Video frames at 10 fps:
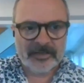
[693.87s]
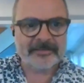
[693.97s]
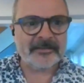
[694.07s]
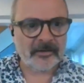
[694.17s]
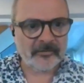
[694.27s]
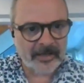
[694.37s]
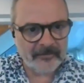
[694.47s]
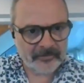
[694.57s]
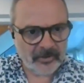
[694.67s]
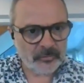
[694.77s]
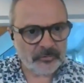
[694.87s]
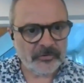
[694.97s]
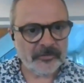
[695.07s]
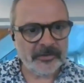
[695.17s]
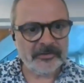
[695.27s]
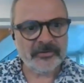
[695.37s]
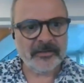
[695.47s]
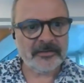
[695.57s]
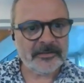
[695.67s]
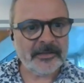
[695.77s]
necessarily have a culture that
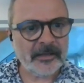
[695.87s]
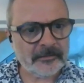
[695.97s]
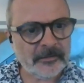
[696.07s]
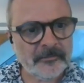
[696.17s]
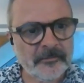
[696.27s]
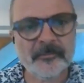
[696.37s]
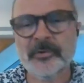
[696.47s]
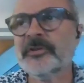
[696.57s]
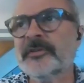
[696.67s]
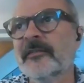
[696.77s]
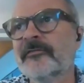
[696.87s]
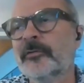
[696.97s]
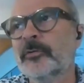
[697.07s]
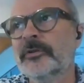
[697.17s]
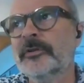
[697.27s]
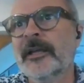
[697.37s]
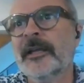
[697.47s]
engenders that and pushes that forward.